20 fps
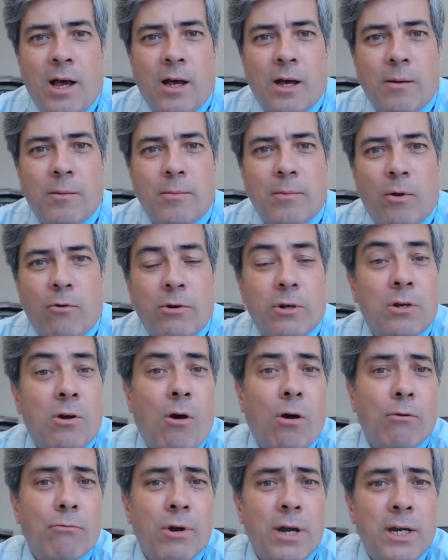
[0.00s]
uh, or a
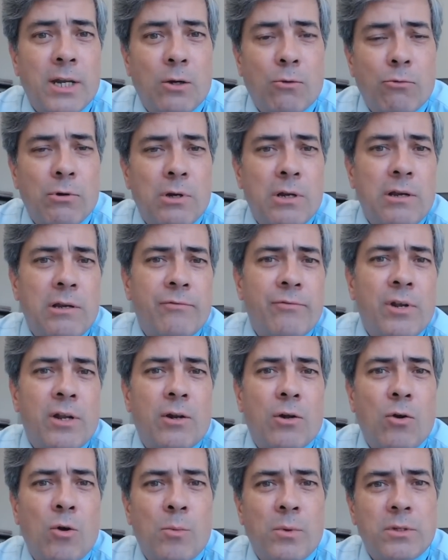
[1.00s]
car radio, or
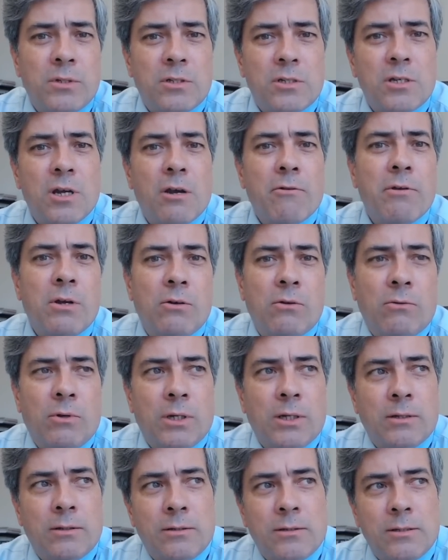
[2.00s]
even at home on a
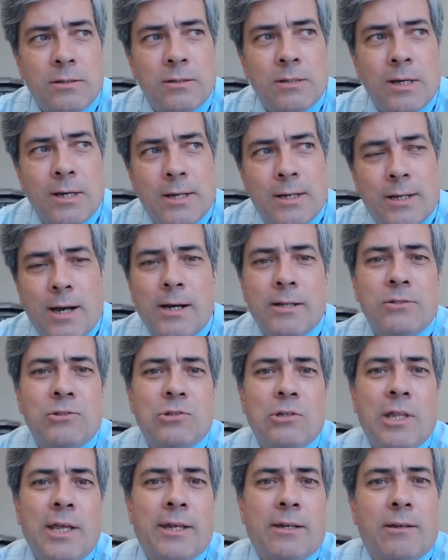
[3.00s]
stereo uh,
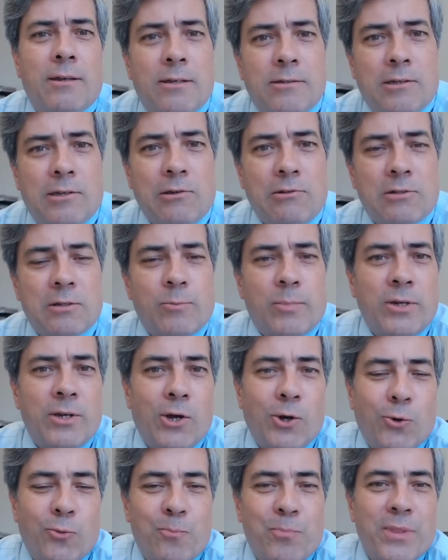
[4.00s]
consulette, as it used to
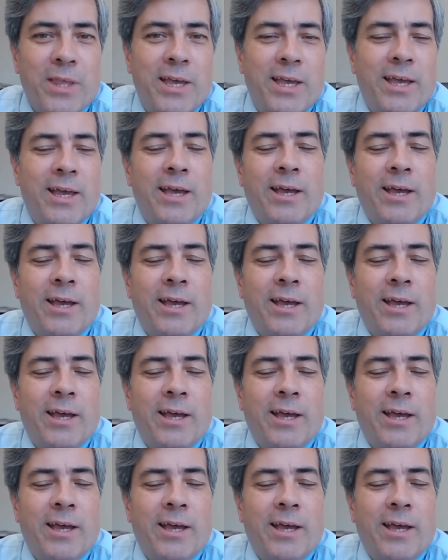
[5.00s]
be known.